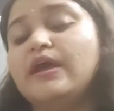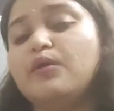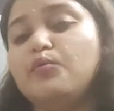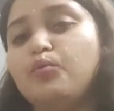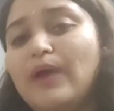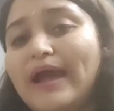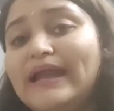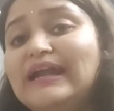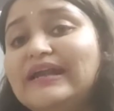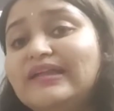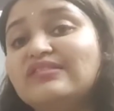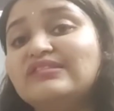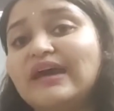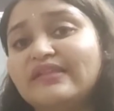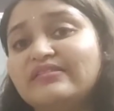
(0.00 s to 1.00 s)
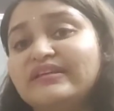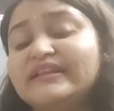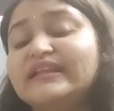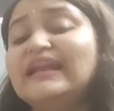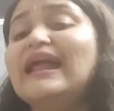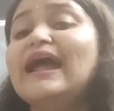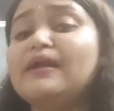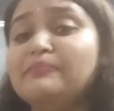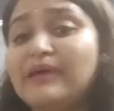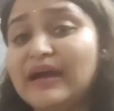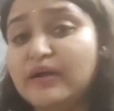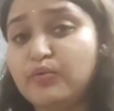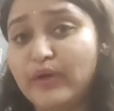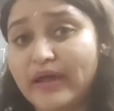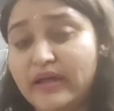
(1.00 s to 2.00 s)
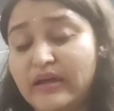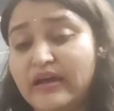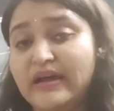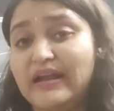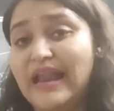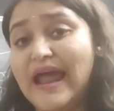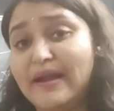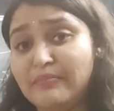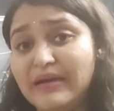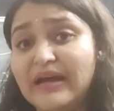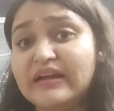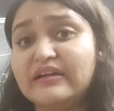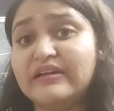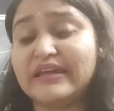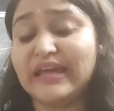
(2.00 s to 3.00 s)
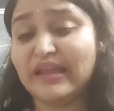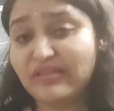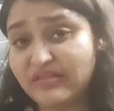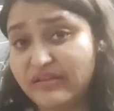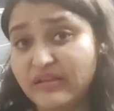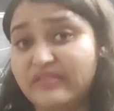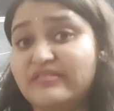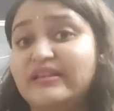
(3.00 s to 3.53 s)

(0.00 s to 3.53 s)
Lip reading: while discussing the landmark cases,